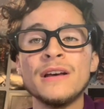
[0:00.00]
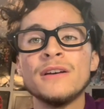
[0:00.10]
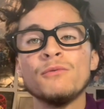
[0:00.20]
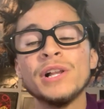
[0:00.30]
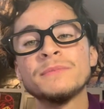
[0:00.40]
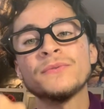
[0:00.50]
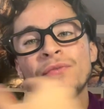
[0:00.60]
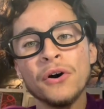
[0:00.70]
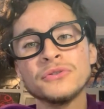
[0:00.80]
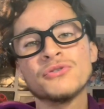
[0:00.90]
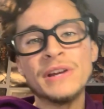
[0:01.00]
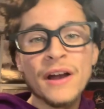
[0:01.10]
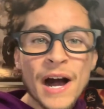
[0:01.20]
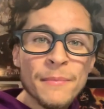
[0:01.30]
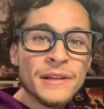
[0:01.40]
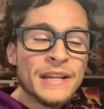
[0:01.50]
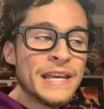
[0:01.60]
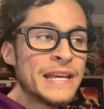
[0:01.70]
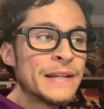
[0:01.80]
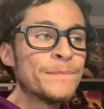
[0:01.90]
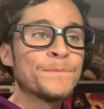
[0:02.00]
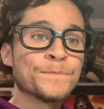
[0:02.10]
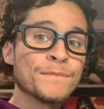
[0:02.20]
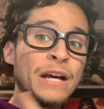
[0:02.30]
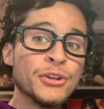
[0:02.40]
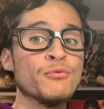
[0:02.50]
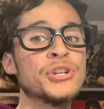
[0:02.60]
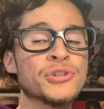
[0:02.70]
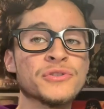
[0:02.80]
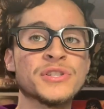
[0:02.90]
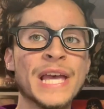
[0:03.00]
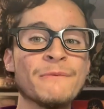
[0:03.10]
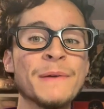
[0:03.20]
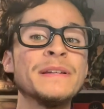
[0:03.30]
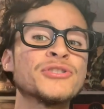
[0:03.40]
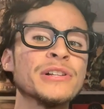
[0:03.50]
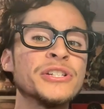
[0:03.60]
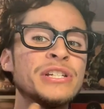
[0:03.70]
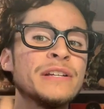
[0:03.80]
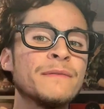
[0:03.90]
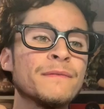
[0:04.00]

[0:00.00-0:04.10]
William Dafoe's Green Goblin in the original Sam Raimi trilogy.